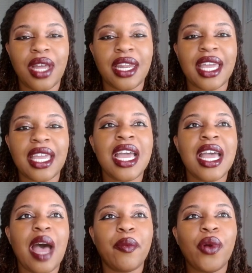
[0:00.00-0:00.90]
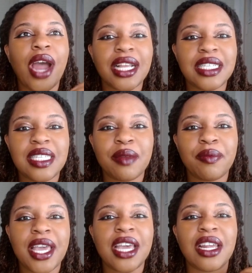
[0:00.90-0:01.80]
And like, I'm practicing
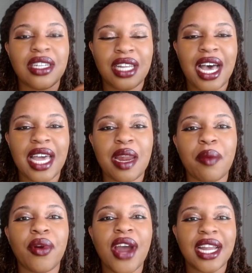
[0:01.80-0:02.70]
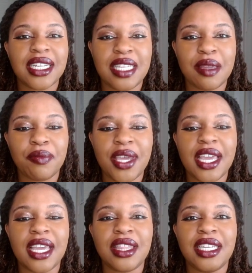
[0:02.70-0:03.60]
being online, and I'm practicing
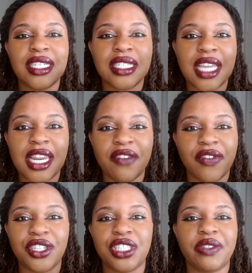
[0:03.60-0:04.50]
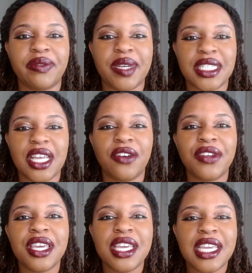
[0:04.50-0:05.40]
being the skinny version of myself,
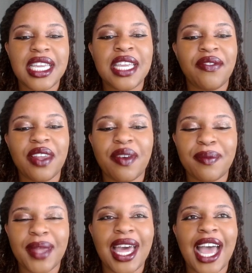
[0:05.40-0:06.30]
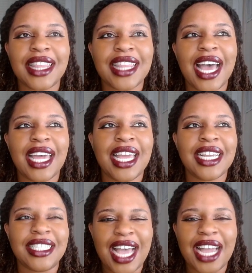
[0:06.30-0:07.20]
even if I'm not at that
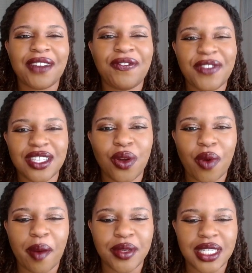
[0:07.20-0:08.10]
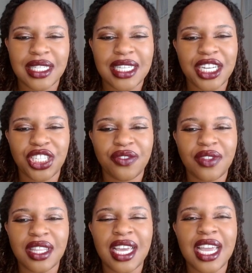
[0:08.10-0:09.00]
exact physical representation of
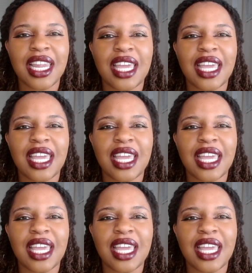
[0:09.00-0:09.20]
the thing.